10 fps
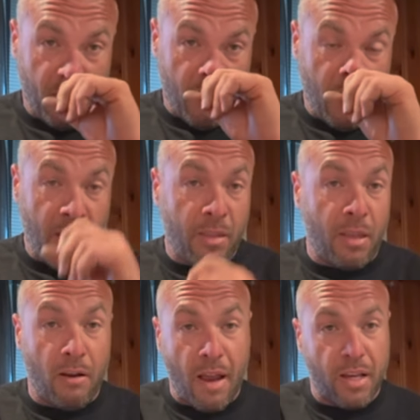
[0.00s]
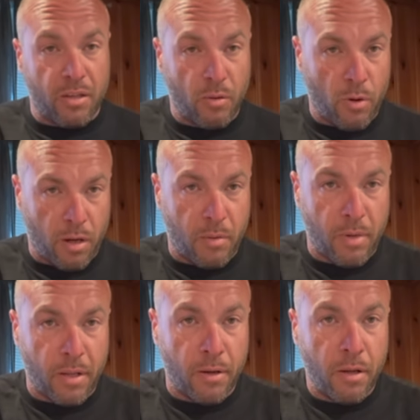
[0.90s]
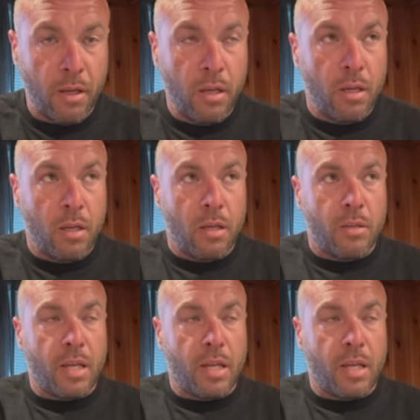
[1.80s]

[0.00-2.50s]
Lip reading: and they're actually working better. The